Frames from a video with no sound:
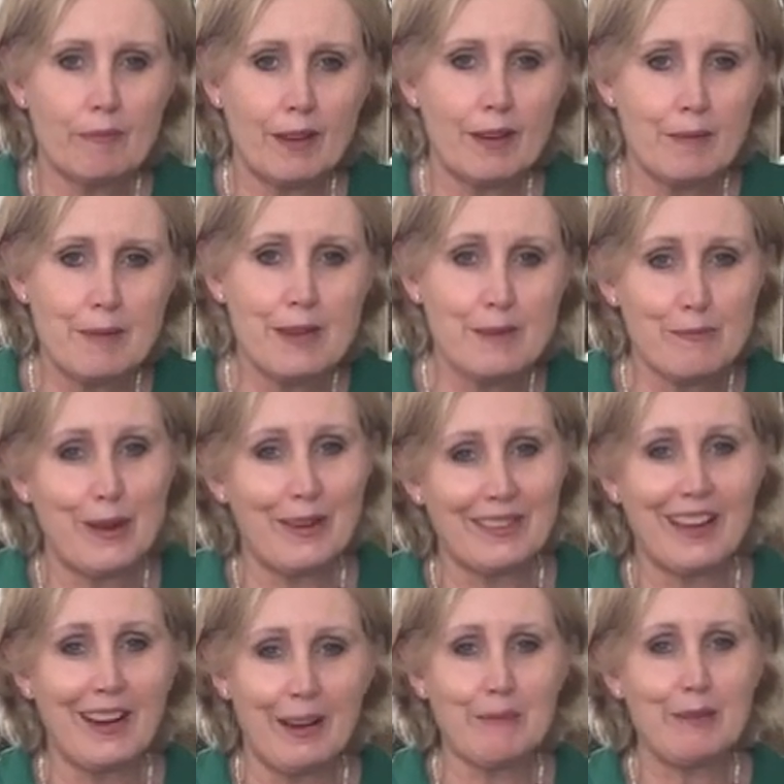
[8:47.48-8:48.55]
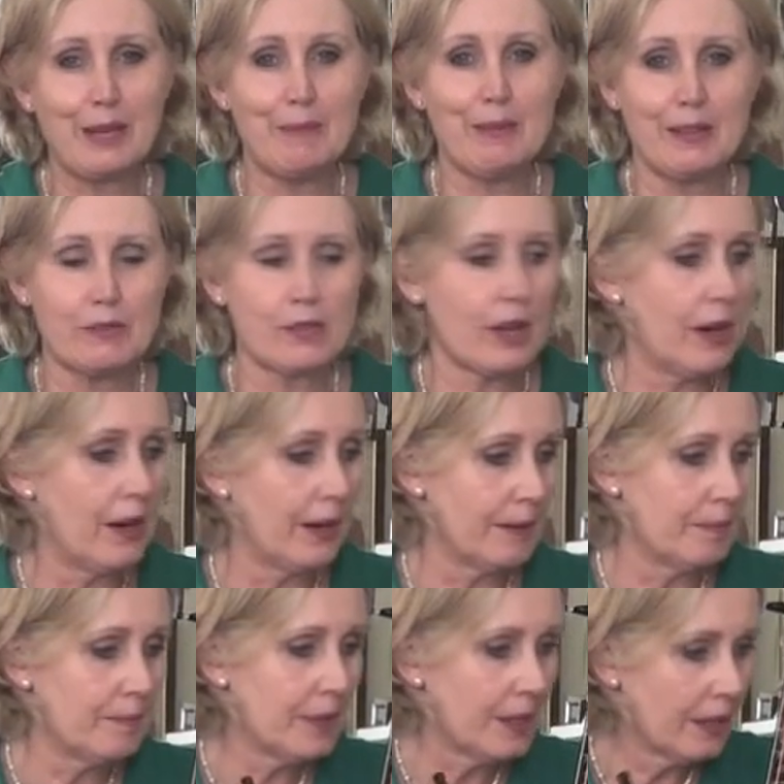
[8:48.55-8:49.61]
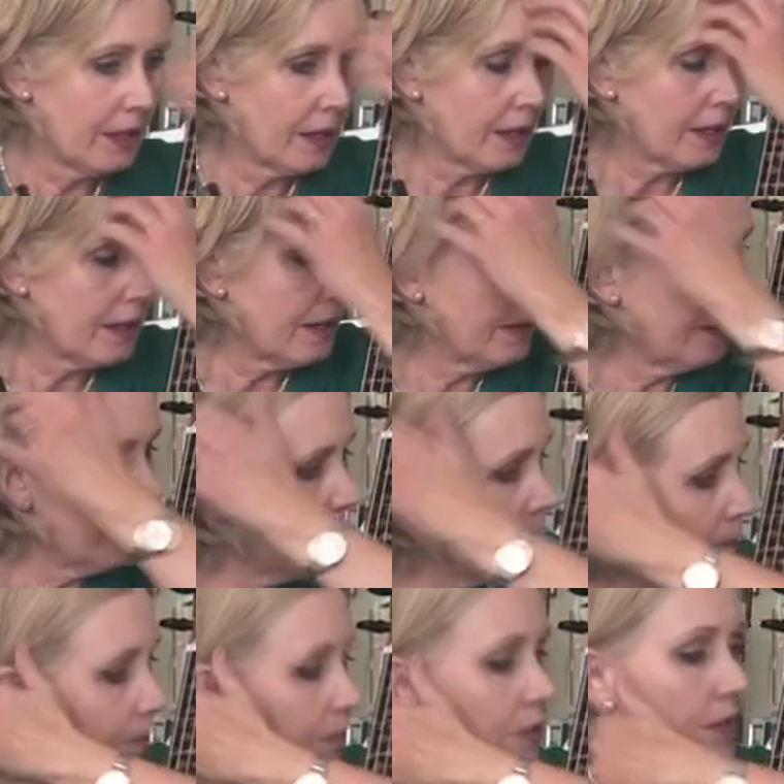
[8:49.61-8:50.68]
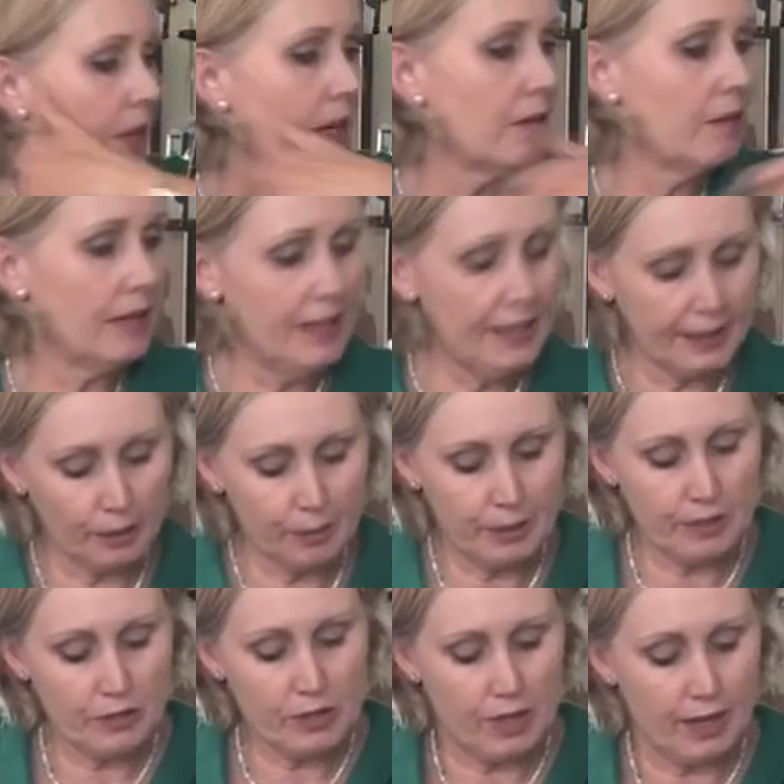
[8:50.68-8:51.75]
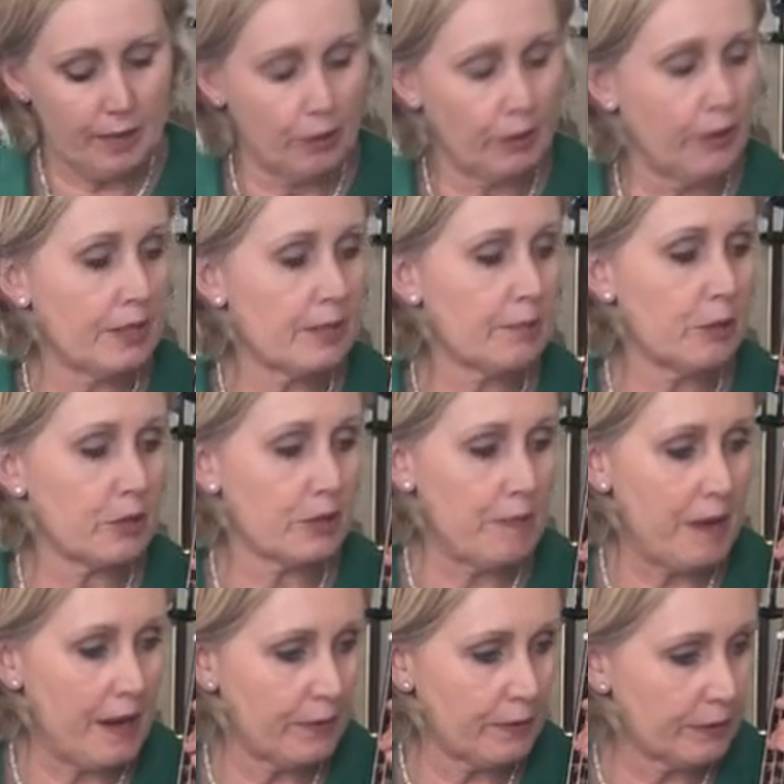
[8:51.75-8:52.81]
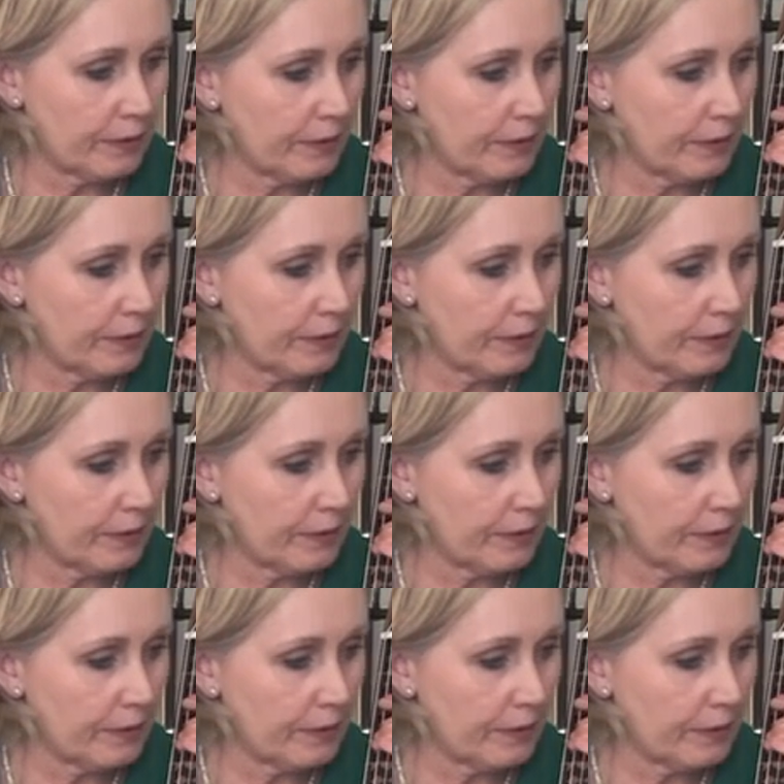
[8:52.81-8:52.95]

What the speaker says: I mean by that, I mean a bit of time. So a little bit of time on this bottom F